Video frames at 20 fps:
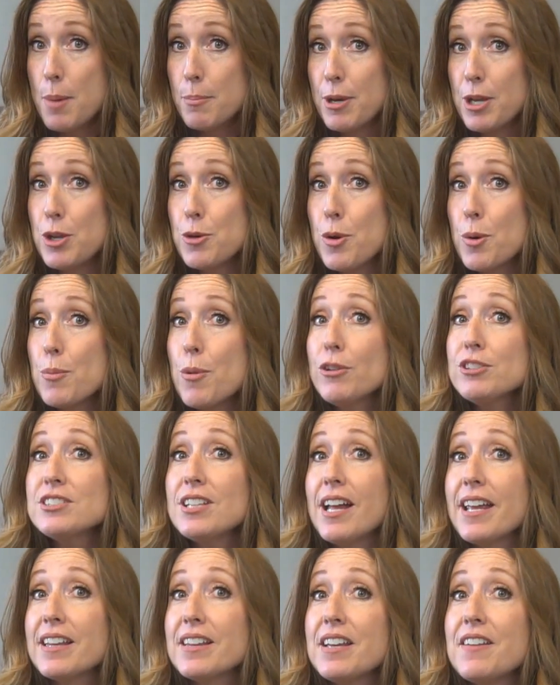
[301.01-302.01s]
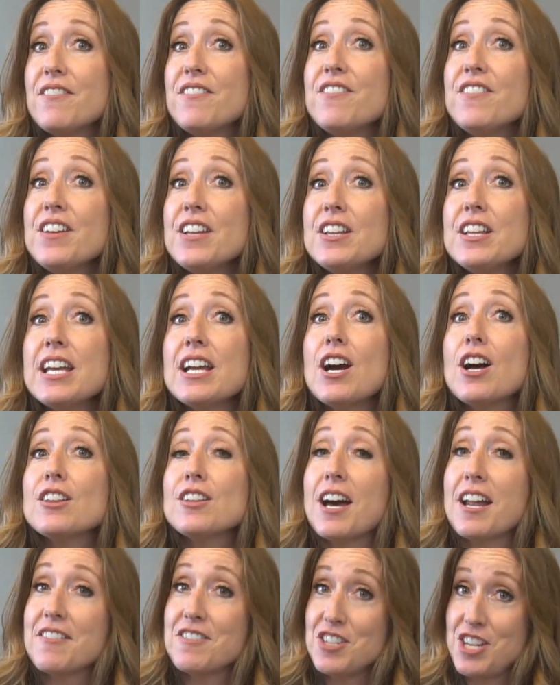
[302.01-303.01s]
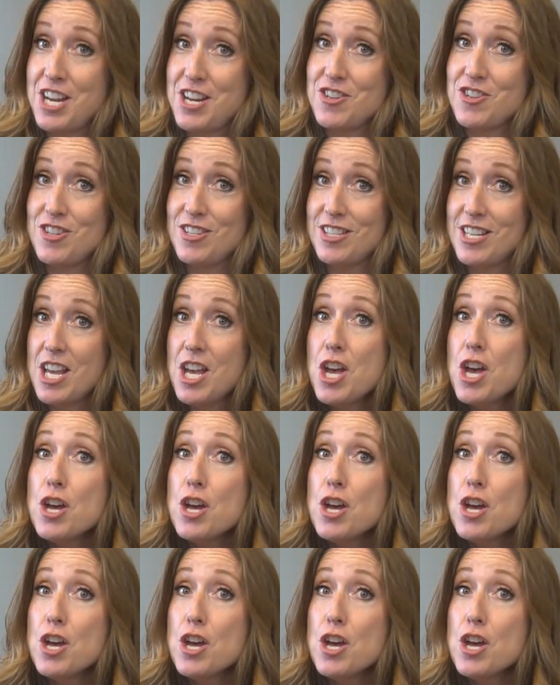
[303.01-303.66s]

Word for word: but you are most likely feeling a lot of changes.